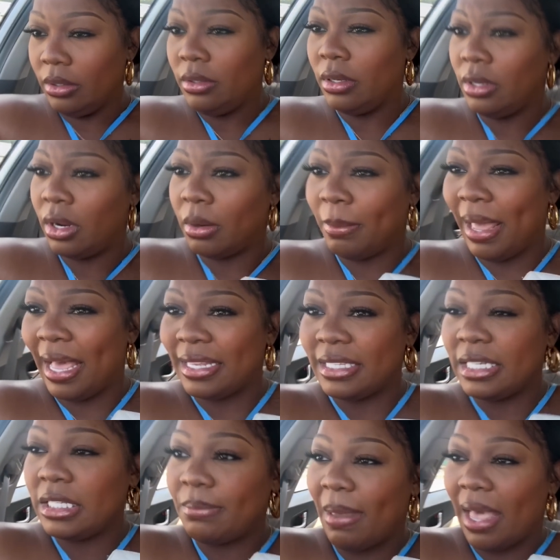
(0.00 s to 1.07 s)
little bag
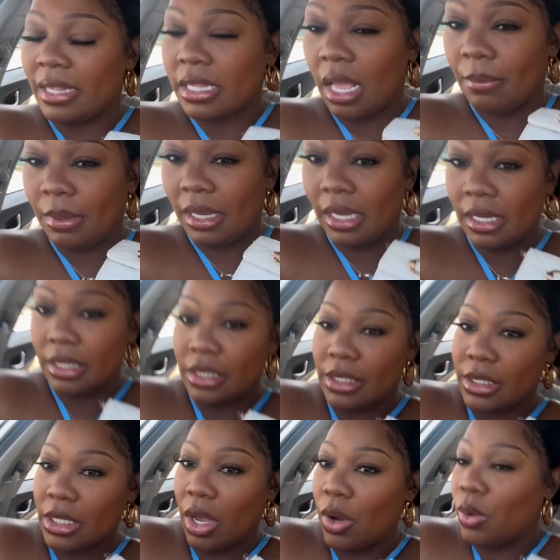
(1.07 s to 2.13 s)
these bags come in handy
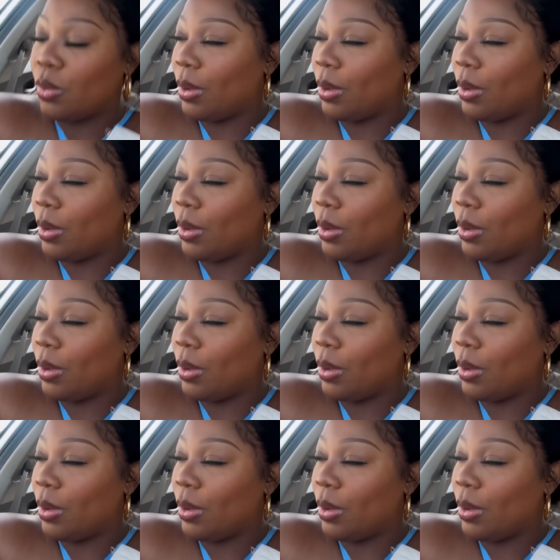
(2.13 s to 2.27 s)
so